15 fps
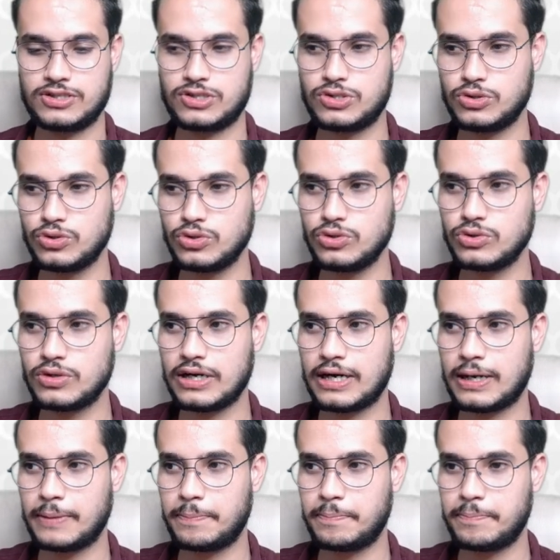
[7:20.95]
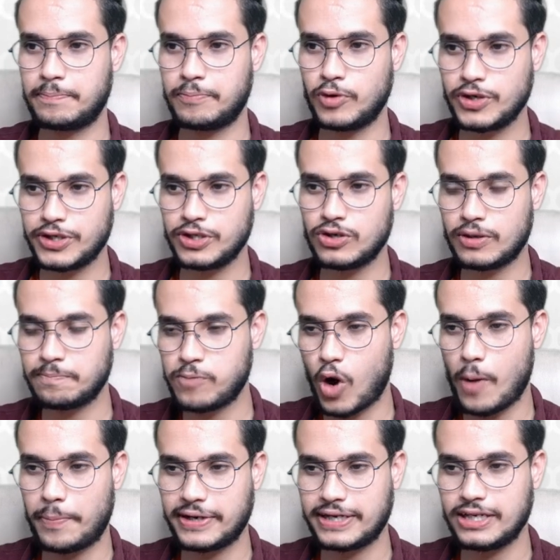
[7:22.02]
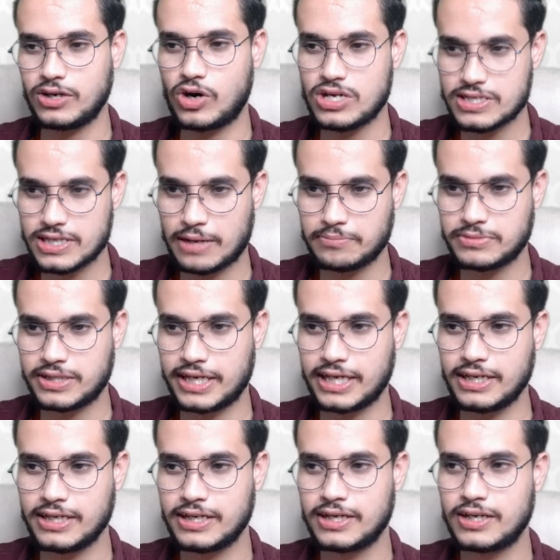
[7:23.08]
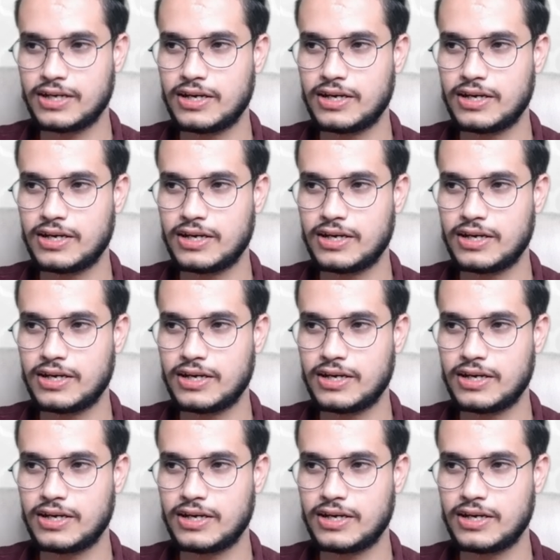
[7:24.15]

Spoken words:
to put your property or something